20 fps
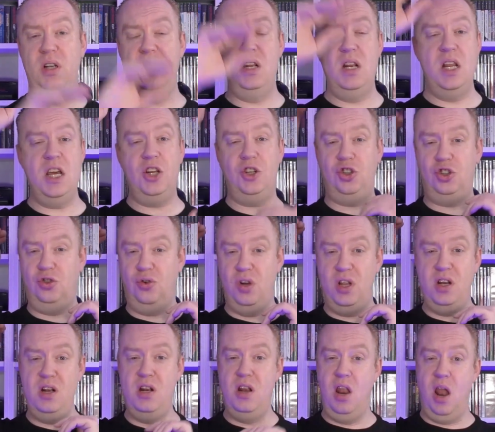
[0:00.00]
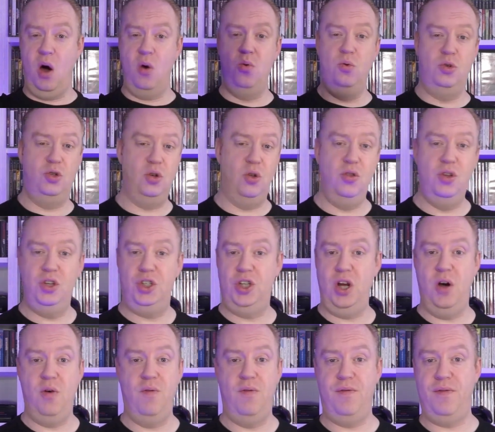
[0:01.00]
literally loads on the
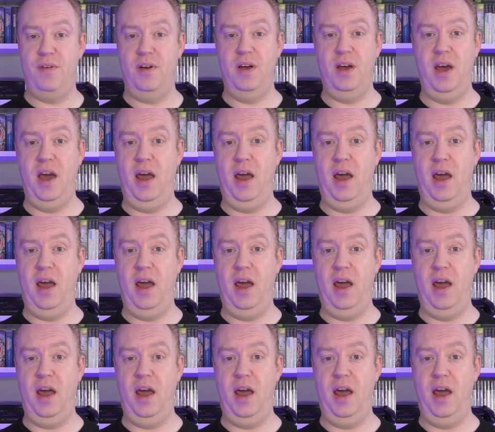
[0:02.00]
shelf